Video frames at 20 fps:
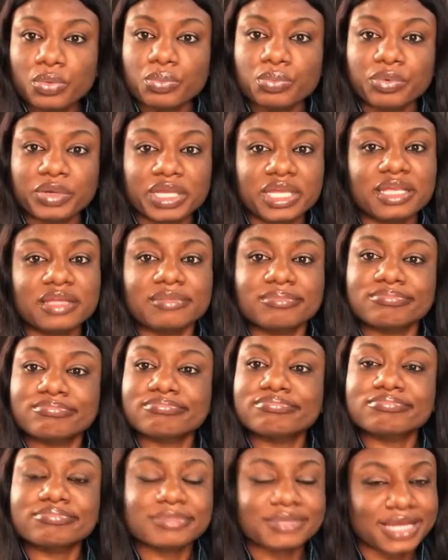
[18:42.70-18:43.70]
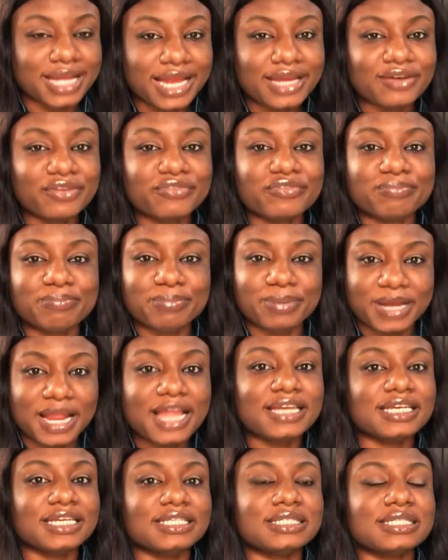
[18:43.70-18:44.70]
we kind of
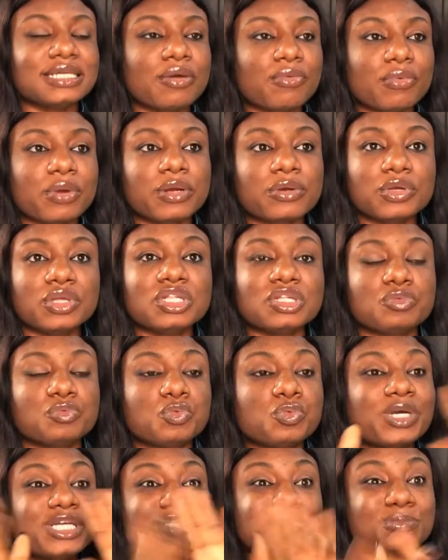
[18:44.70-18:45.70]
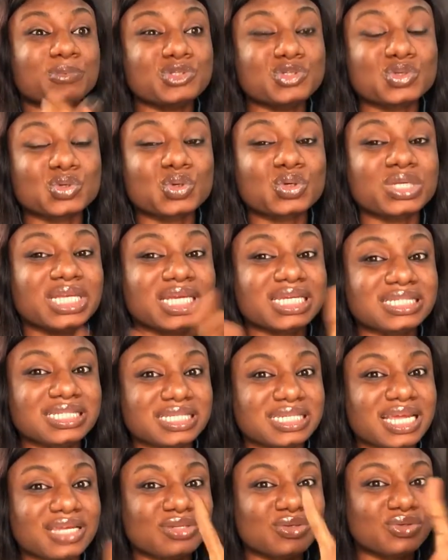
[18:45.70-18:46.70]
planned it, and we were supposed to go
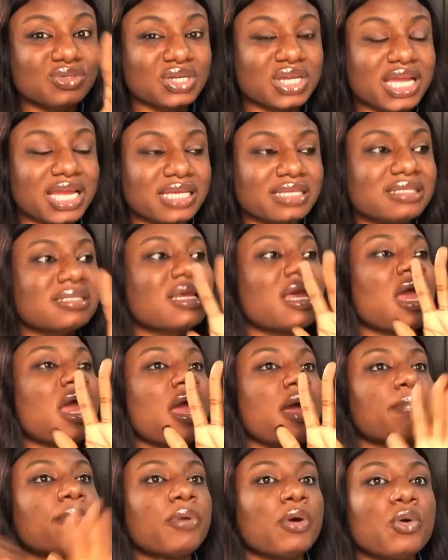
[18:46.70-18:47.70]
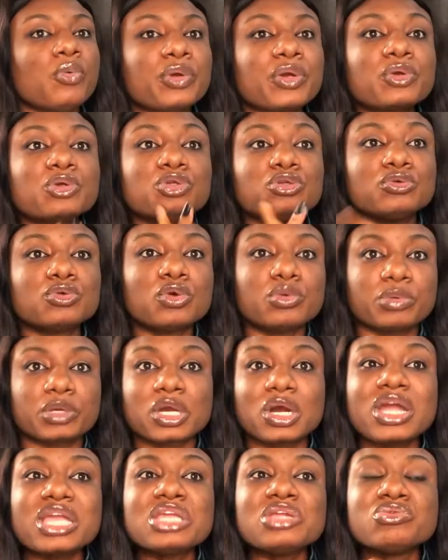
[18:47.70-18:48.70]
yesterday, I told you guys, but we couldn't go
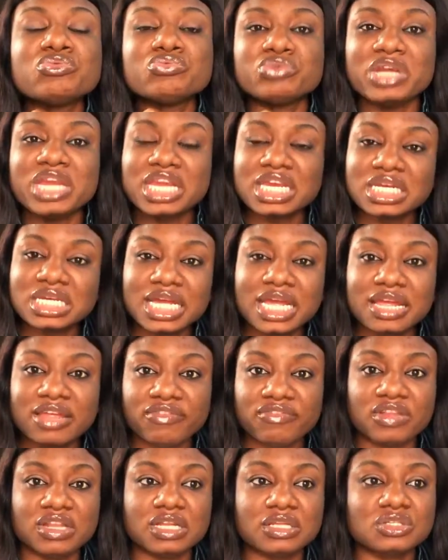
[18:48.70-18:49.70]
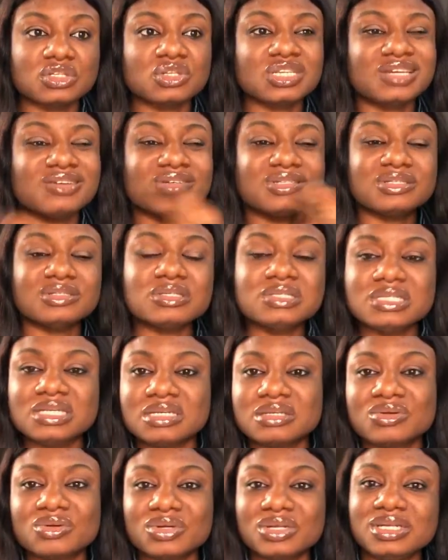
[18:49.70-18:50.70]
because it rained heavily, so there was no
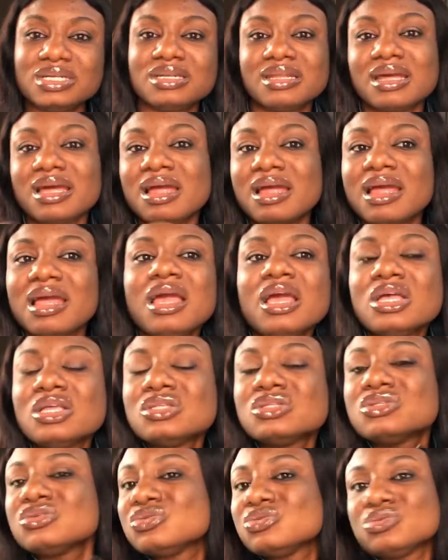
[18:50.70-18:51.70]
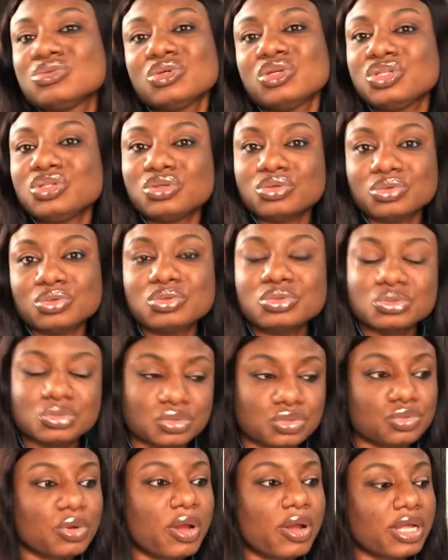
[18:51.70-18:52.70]
need going there to, you know,
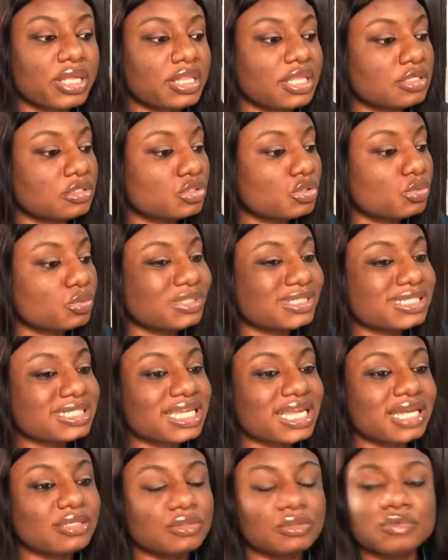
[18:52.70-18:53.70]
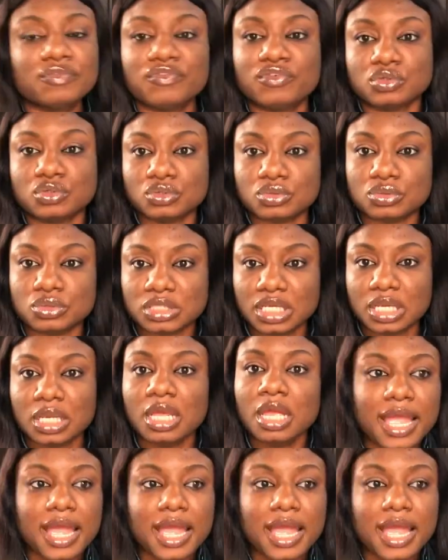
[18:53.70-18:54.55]
do our thing. So we're scheduled for today,